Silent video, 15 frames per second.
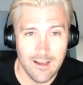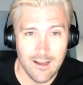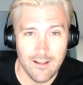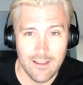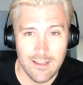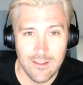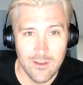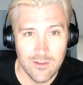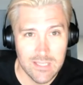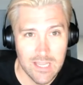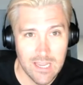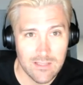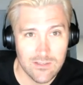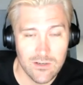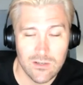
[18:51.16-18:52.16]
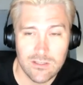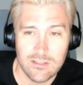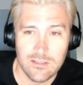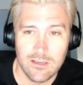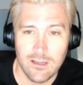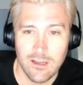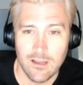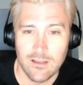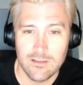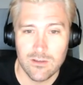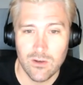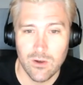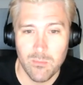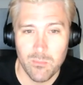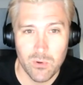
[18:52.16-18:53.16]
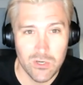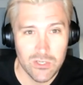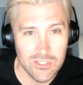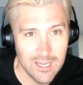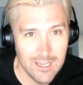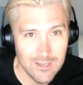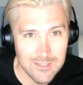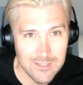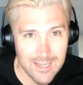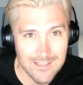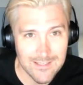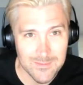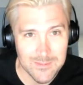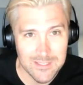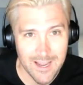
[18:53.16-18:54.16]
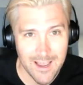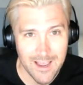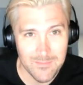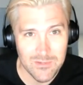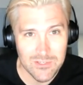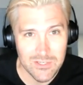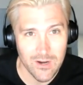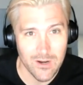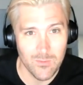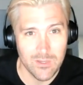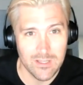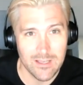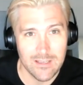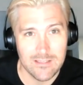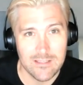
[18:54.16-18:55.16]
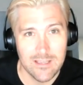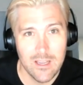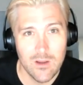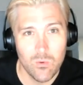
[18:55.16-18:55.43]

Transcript: in those answers. So I appreciate you taking some time sharing with us.